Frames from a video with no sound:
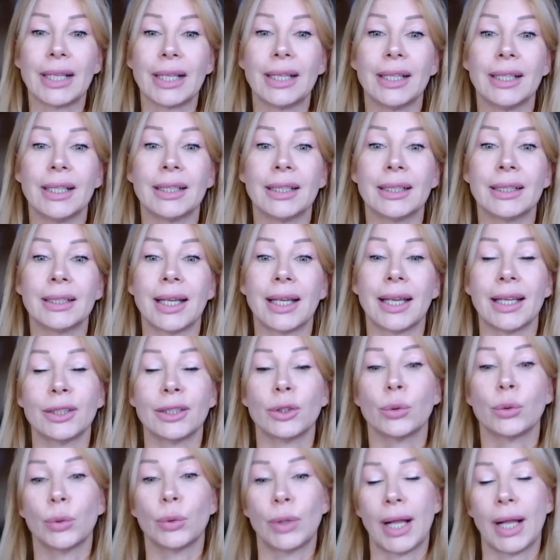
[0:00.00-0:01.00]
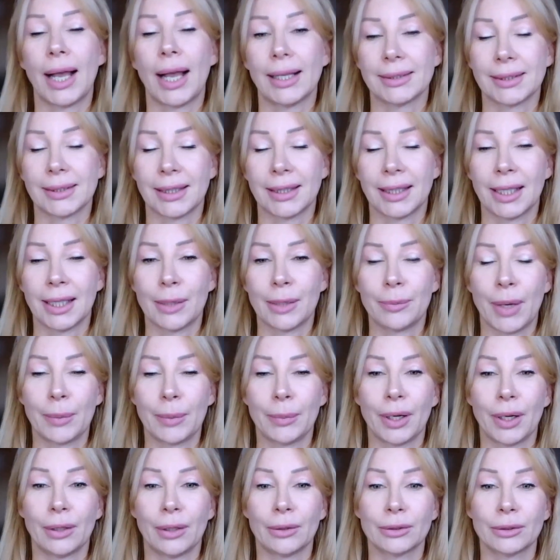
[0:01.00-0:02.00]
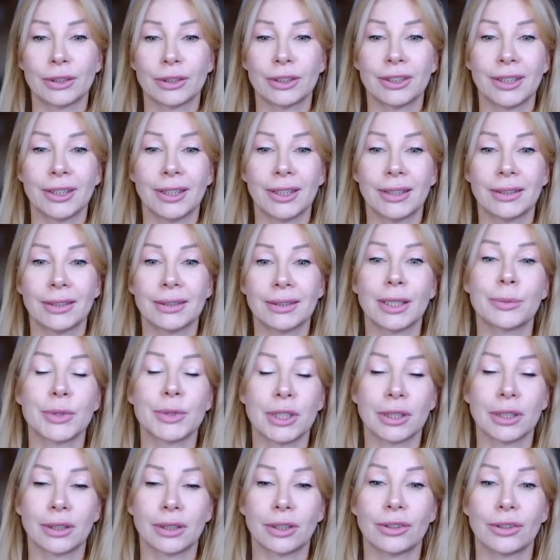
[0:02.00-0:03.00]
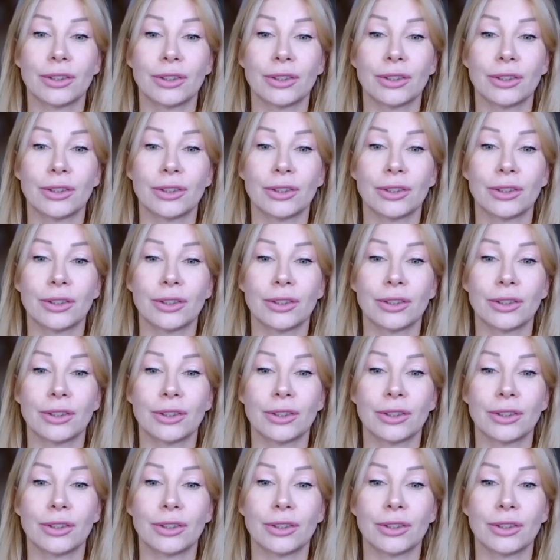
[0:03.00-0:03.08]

and you will ask him about terms and